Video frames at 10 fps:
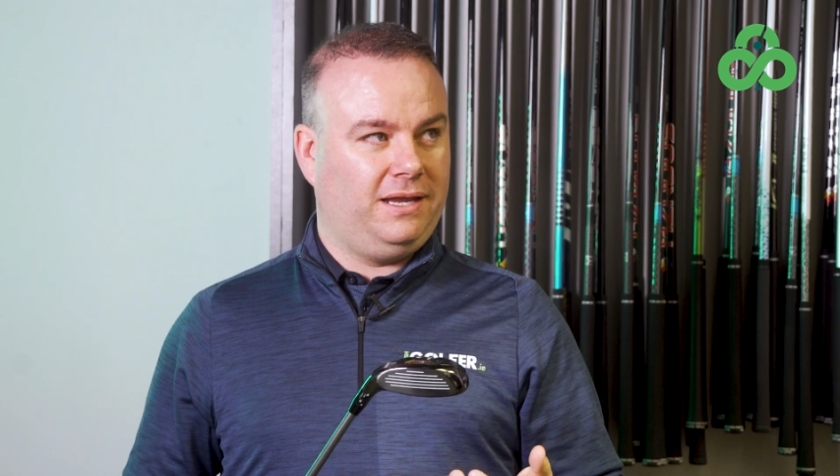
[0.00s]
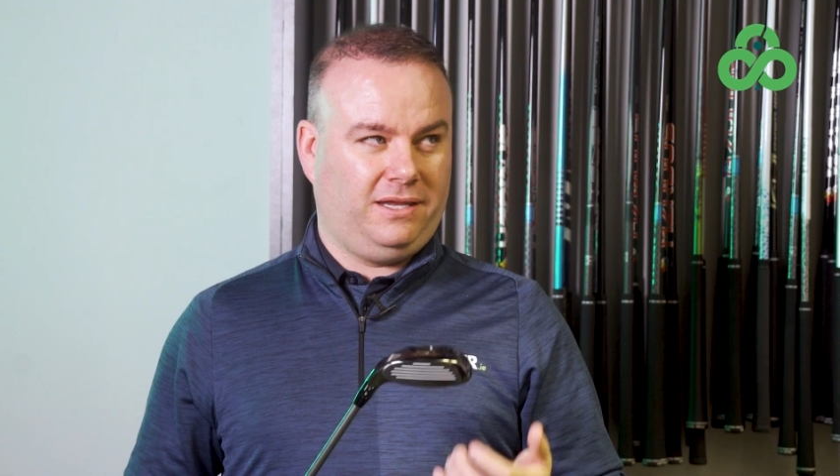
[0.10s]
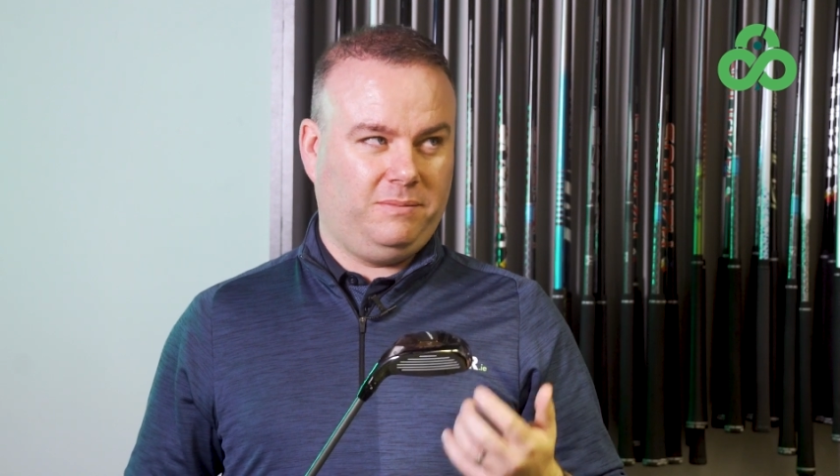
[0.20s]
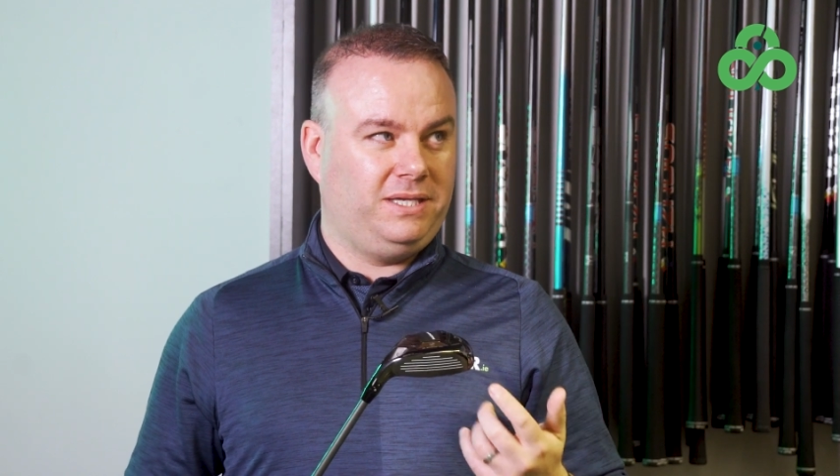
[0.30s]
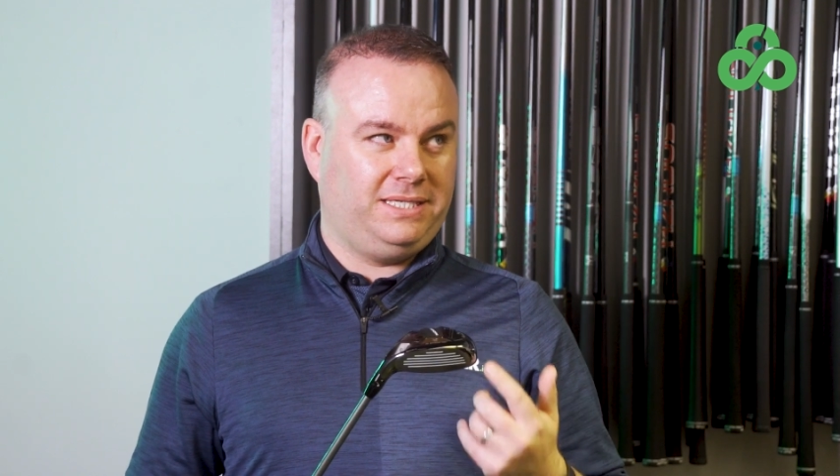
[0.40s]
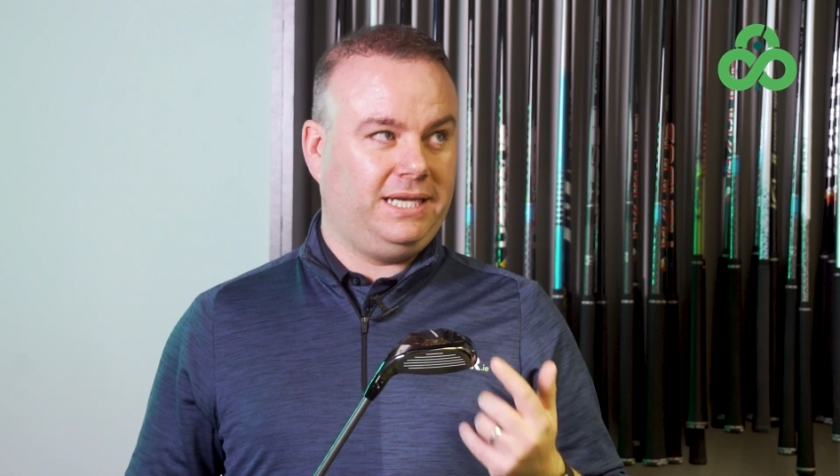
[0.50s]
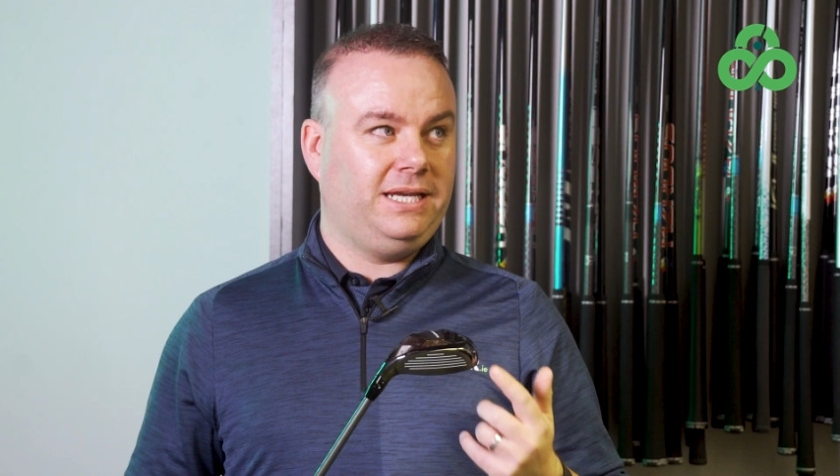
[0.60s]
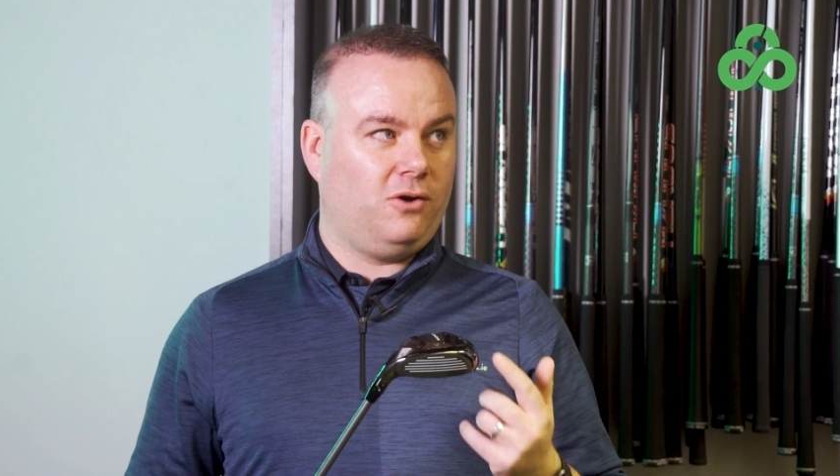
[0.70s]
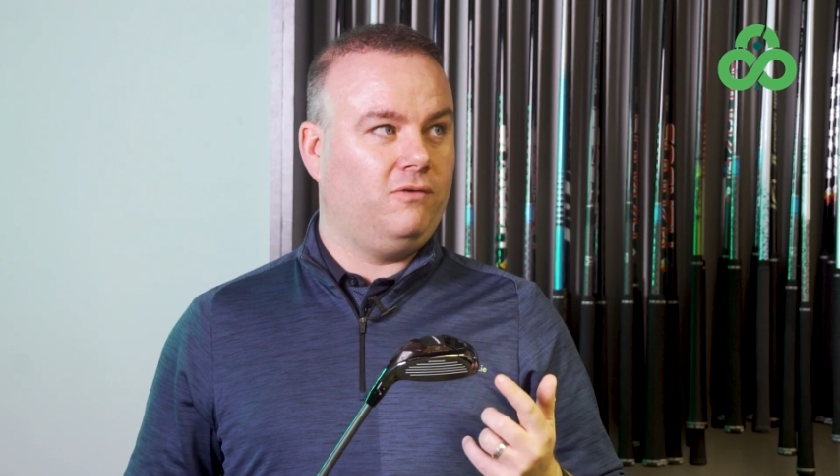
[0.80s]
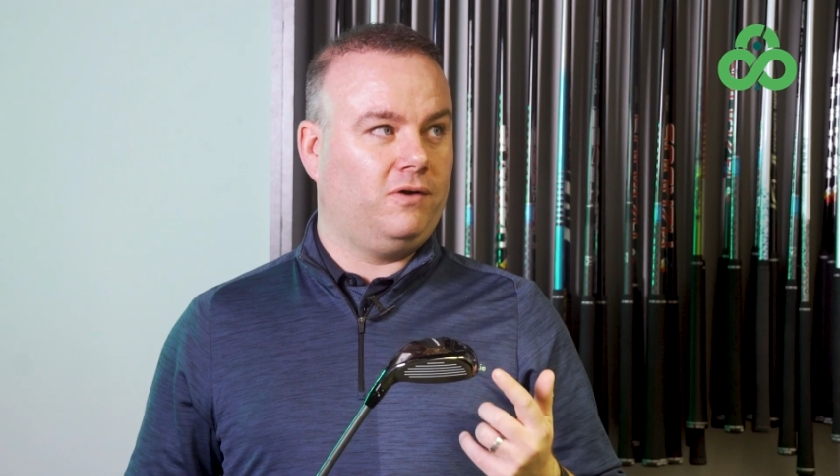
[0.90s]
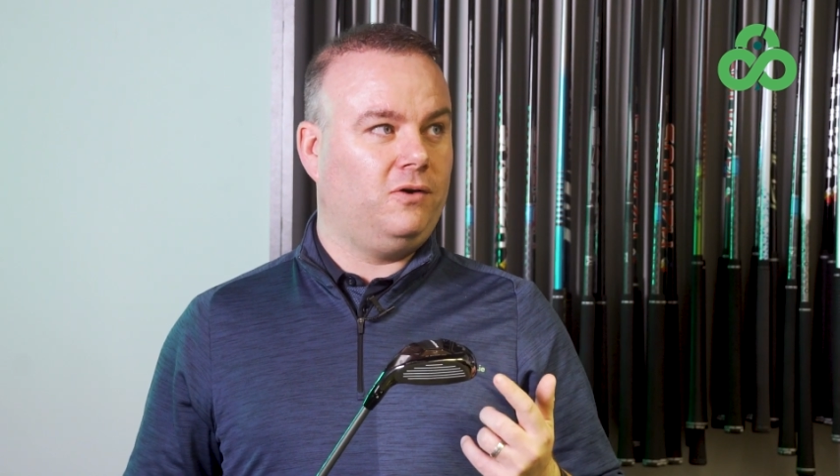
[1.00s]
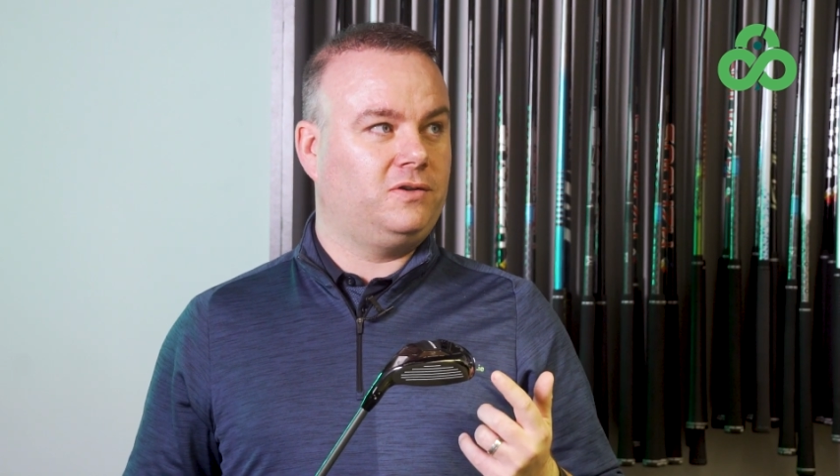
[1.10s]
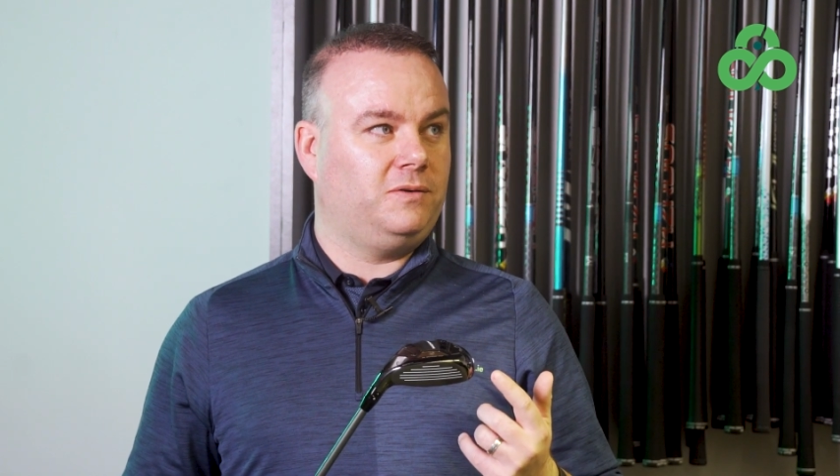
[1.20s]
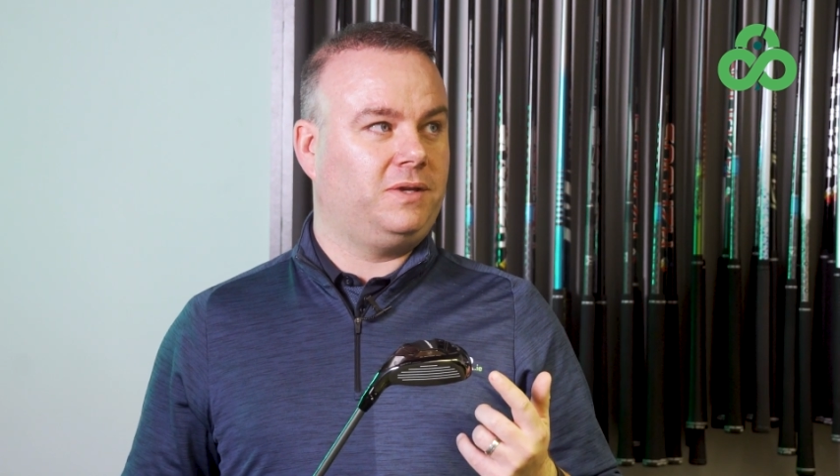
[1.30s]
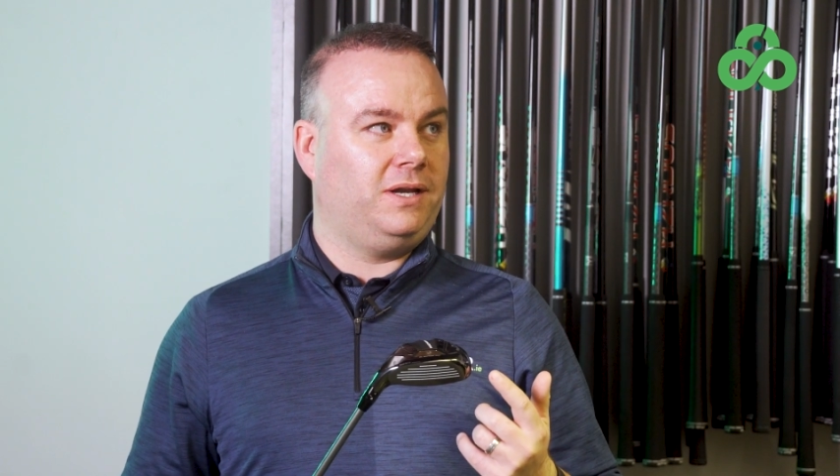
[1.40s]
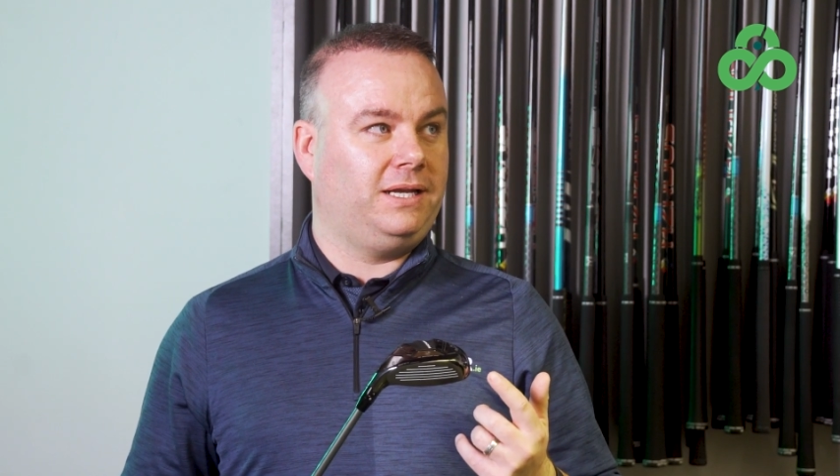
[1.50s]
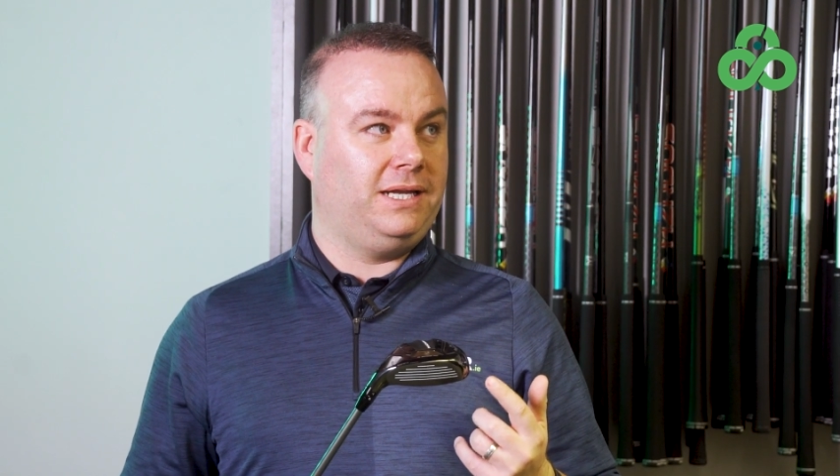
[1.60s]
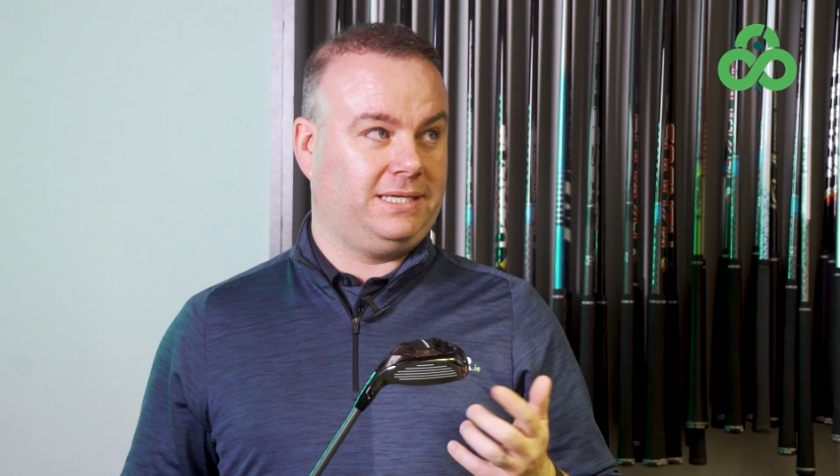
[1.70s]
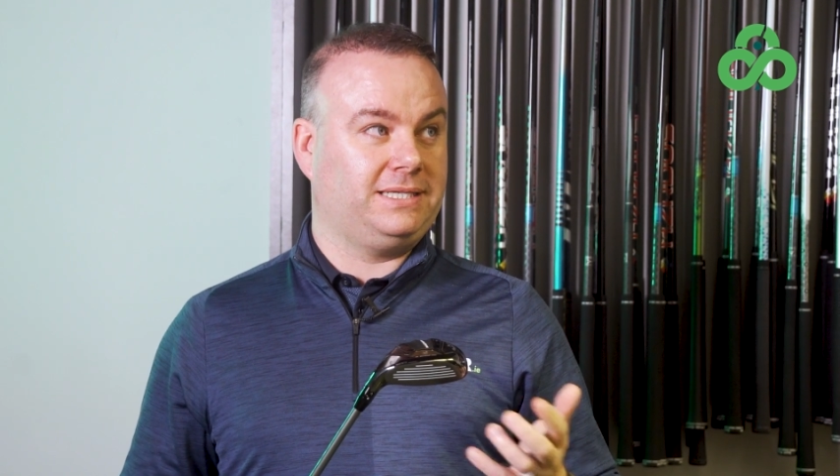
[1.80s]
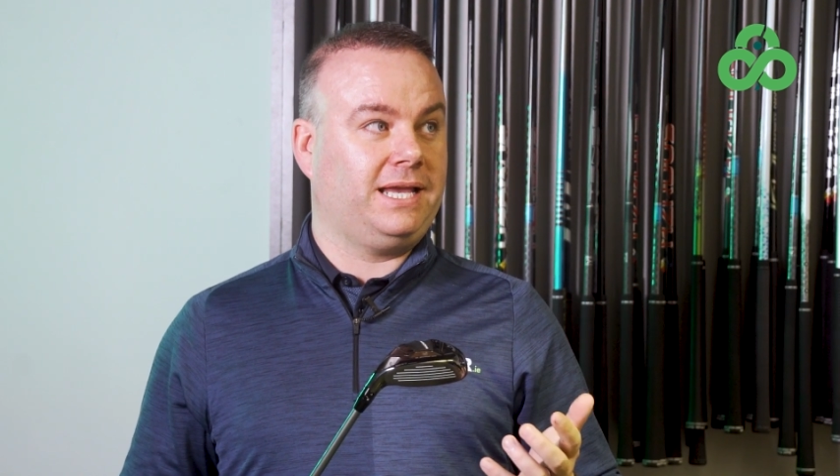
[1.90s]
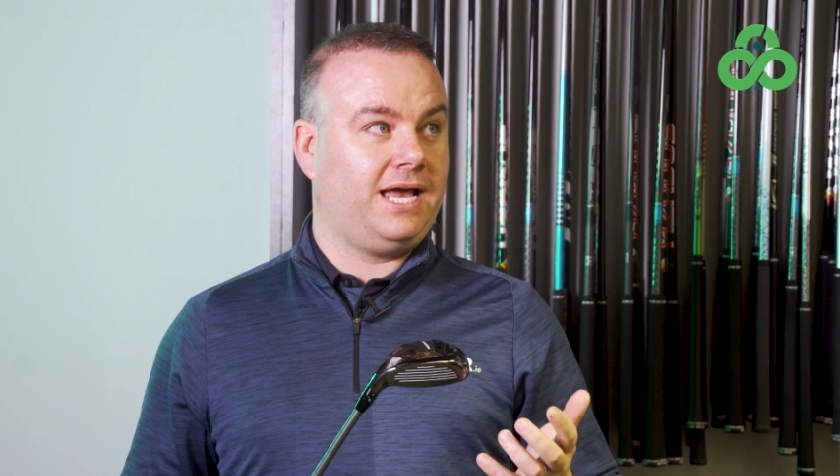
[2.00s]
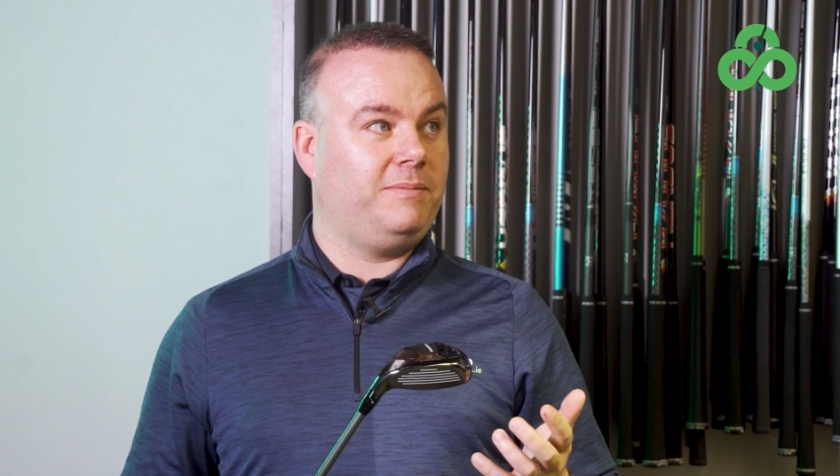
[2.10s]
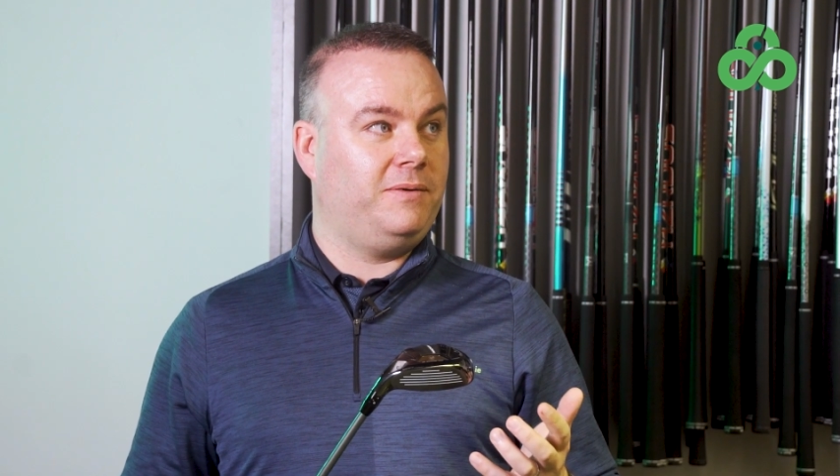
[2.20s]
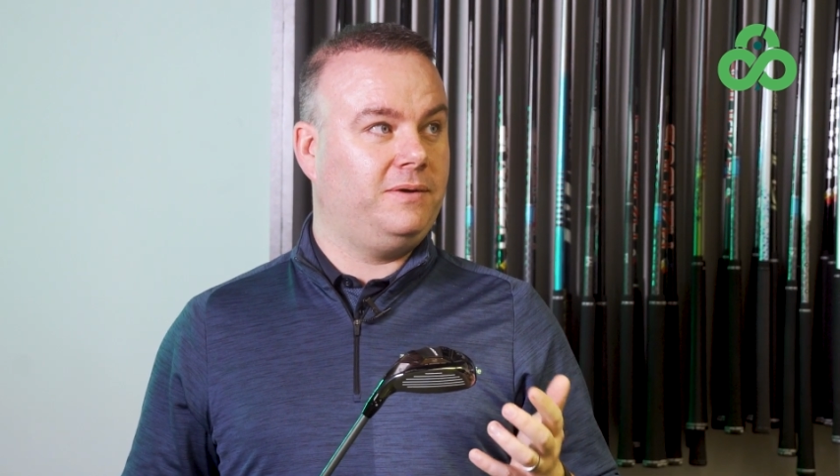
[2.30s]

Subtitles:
you'd be silly to overlook something like this as a gap.